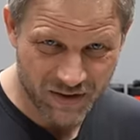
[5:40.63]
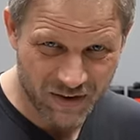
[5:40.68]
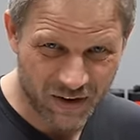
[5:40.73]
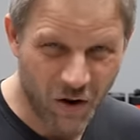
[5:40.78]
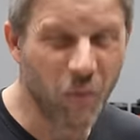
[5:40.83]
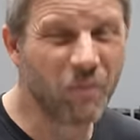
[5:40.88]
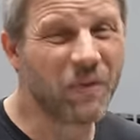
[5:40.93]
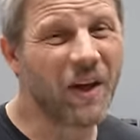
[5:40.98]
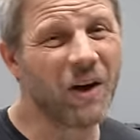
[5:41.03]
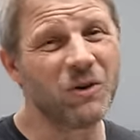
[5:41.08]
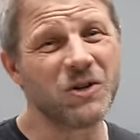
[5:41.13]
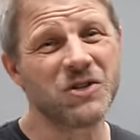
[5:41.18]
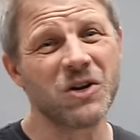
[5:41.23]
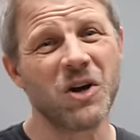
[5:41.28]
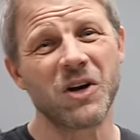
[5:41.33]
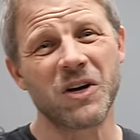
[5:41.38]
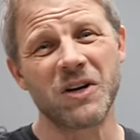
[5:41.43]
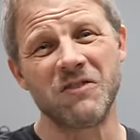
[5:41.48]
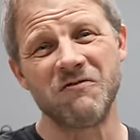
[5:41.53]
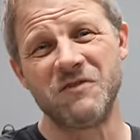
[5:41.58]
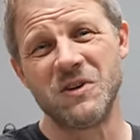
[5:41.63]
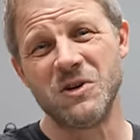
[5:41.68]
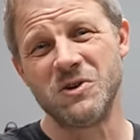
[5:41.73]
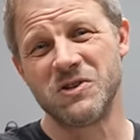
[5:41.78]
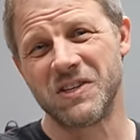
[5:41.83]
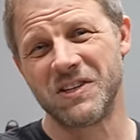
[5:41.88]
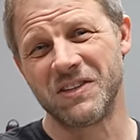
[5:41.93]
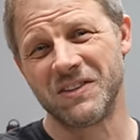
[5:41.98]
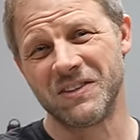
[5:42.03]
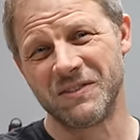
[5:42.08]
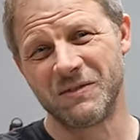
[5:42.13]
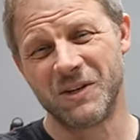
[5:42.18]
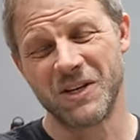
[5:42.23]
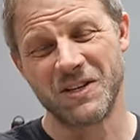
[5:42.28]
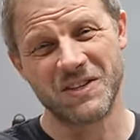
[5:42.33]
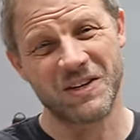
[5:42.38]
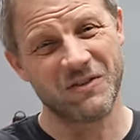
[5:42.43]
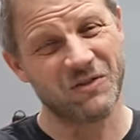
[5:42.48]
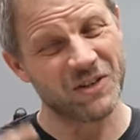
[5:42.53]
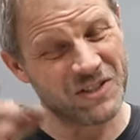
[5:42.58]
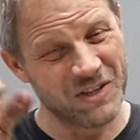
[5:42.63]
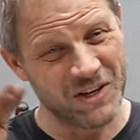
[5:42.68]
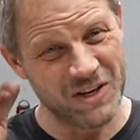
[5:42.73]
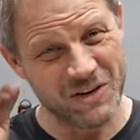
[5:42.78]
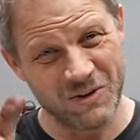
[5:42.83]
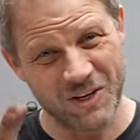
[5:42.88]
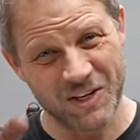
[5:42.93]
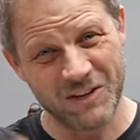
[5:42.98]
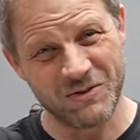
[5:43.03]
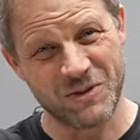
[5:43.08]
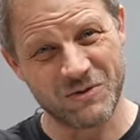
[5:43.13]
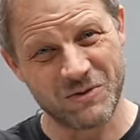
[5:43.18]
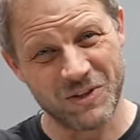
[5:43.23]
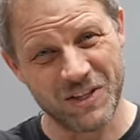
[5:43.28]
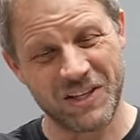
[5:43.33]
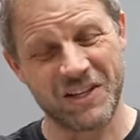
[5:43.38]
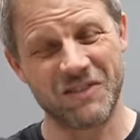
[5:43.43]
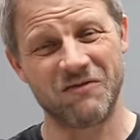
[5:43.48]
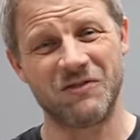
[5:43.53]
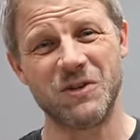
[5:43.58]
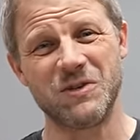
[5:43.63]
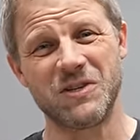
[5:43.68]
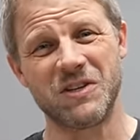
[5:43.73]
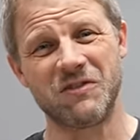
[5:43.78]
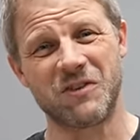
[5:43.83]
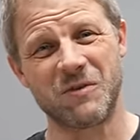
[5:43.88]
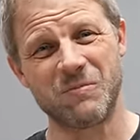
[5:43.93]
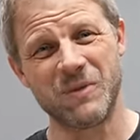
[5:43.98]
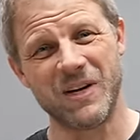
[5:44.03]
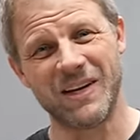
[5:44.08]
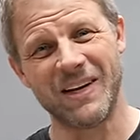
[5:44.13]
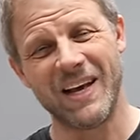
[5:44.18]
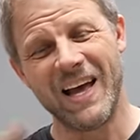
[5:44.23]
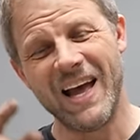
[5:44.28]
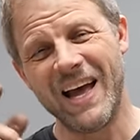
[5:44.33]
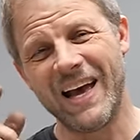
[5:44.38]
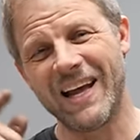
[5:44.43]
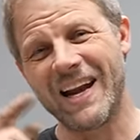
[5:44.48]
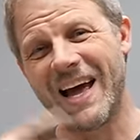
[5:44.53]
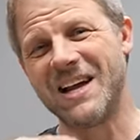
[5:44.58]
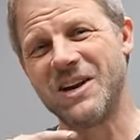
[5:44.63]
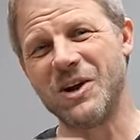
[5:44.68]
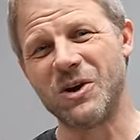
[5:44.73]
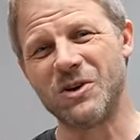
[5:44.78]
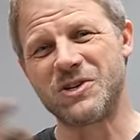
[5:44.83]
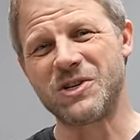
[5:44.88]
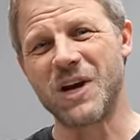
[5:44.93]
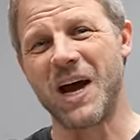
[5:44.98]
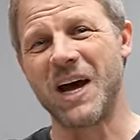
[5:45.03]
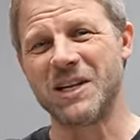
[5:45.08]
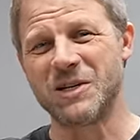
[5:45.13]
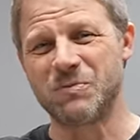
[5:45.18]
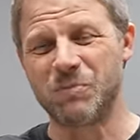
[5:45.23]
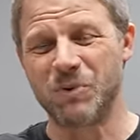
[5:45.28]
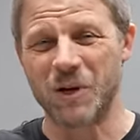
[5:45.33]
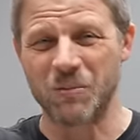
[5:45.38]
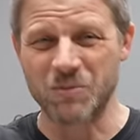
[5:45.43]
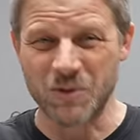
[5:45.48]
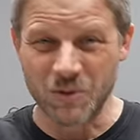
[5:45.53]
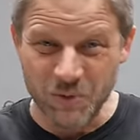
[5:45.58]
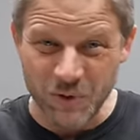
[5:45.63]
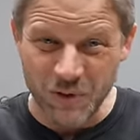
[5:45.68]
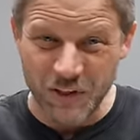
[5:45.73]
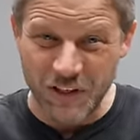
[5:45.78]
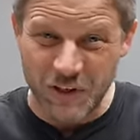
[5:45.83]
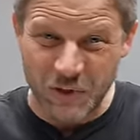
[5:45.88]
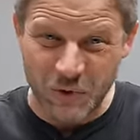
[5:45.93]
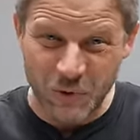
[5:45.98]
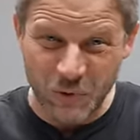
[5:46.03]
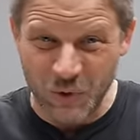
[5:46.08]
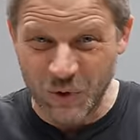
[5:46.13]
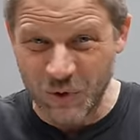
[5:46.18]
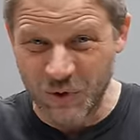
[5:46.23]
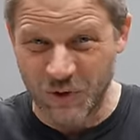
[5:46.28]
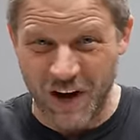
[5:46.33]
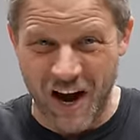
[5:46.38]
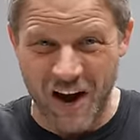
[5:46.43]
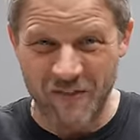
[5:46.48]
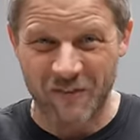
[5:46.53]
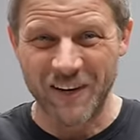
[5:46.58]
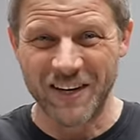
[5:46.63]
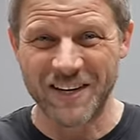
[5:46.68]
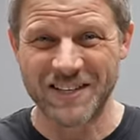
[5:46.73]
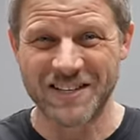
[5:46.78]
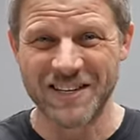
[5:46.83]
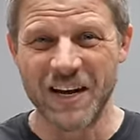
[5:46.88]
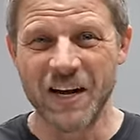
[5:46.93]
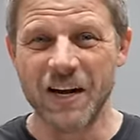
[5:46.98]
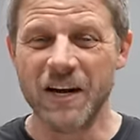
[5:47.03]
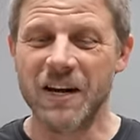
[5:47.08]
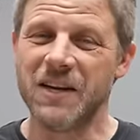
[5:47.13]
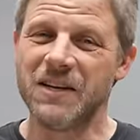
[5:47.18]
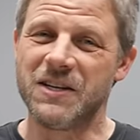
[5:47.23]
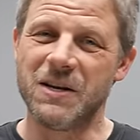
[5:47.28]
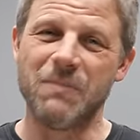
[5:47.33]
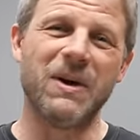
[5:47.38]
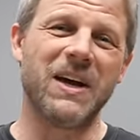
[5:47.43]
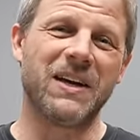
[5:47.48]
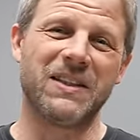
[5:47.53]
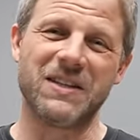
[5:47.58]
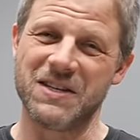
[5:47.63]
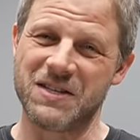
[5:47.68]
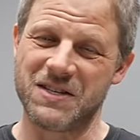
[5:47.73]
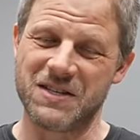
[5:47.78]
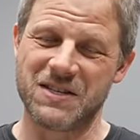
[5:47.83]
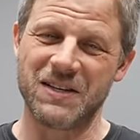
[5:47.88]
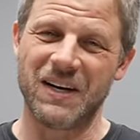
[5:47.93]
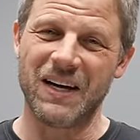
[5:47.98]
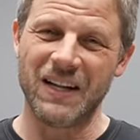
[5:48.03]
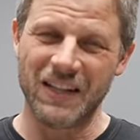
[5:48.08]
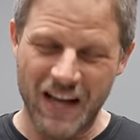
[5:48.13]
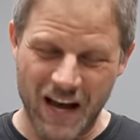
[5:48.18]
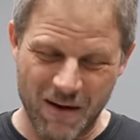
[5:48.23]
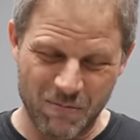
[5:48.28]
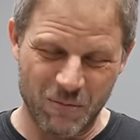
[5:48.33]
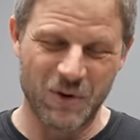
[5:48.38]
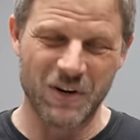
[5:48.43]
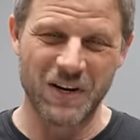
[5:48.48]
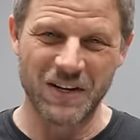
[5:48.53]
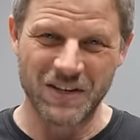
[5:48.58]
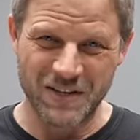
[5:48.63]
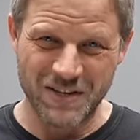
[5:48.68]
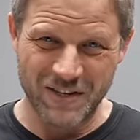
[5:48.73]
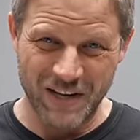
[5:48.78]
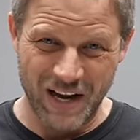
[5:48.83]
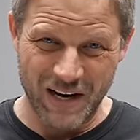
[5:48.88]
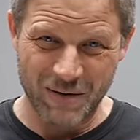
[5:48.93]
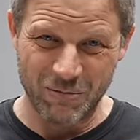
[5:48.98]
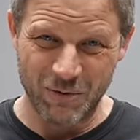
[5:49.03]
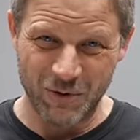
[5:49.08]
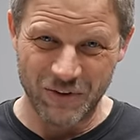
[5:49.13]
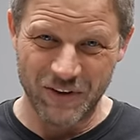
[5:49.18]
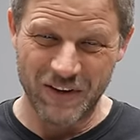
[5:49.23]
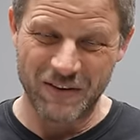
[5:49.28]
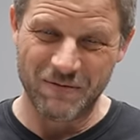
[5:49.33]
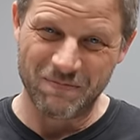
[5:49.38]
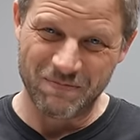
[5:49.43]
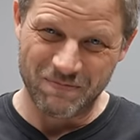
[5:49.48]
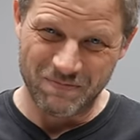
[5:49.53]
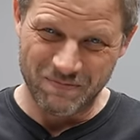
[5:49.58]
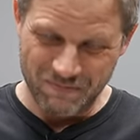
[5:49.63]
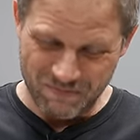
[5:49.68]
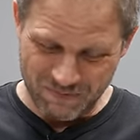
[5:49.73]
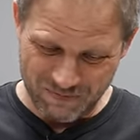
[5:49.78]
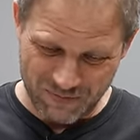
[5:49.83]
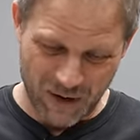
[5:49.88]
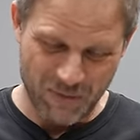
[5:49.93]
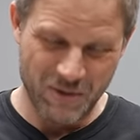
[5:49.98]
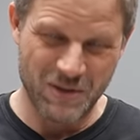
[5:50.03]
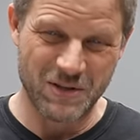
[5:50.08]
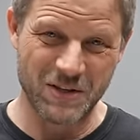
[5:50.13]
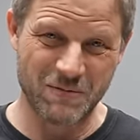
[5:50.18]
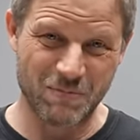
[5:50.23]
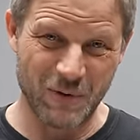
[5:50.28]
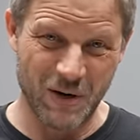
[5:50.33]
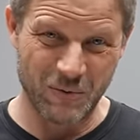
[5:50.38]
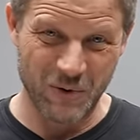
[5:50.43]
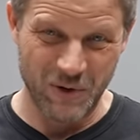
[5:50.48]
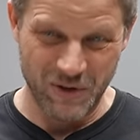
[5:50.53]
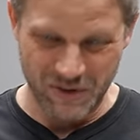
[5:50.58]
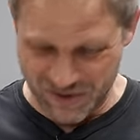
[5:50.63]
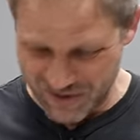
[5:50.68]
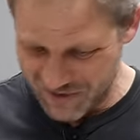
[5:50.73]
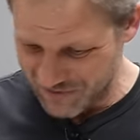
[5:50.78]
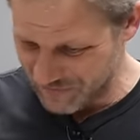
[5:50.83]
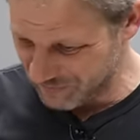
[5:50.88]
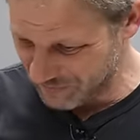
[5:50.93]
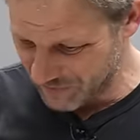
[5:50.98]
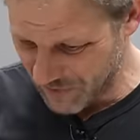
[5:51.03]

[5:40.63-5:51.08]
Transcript: Hope that was all confusing, because I'll tell you what, it was really confusing for me. And I know John's put up some really cool graphics to make this a lot more understandable than probably just my words.